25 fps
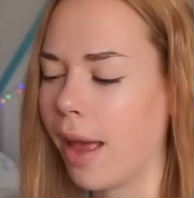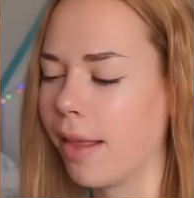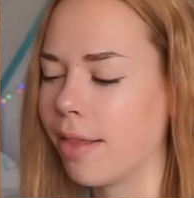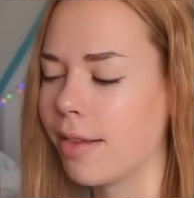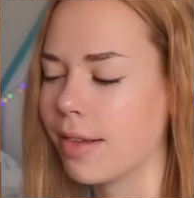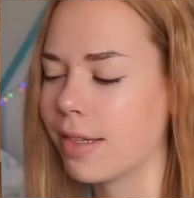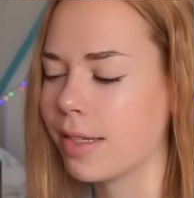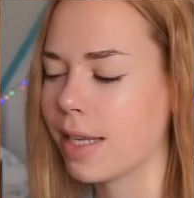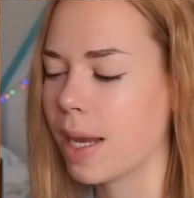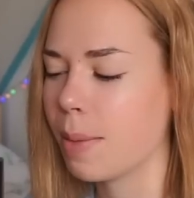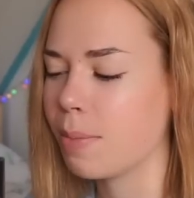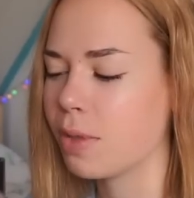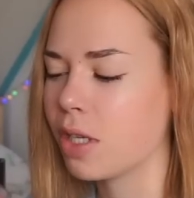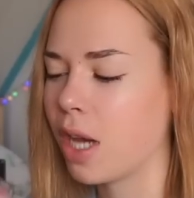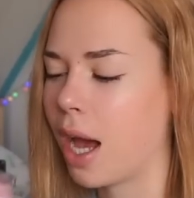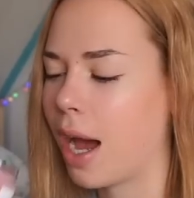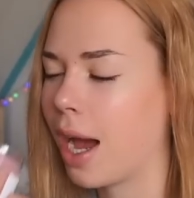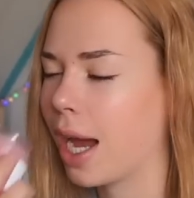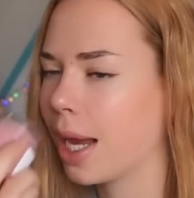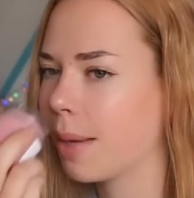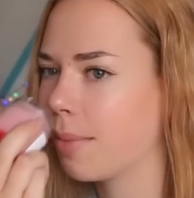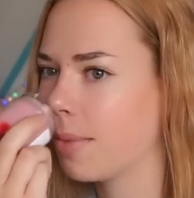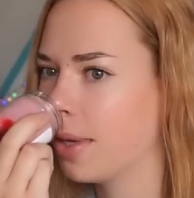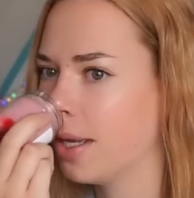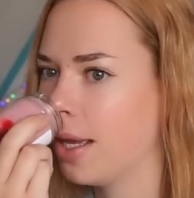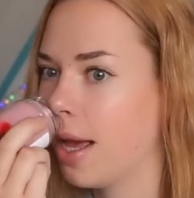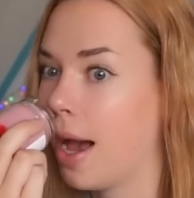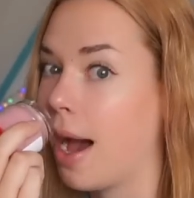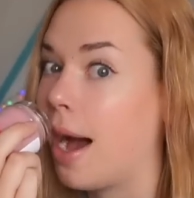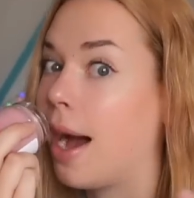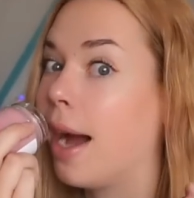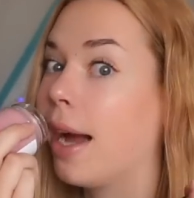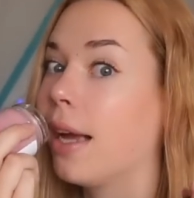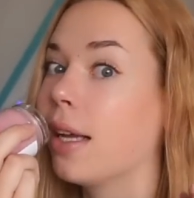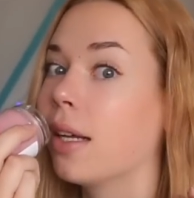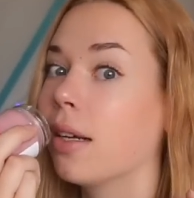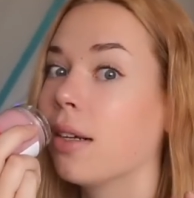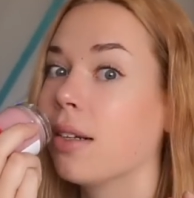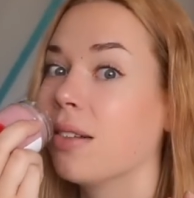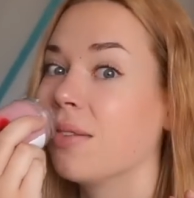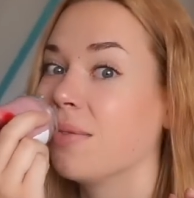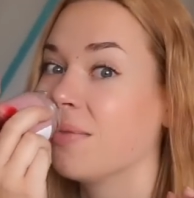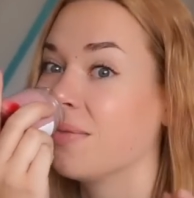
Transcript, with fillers: at the same time. I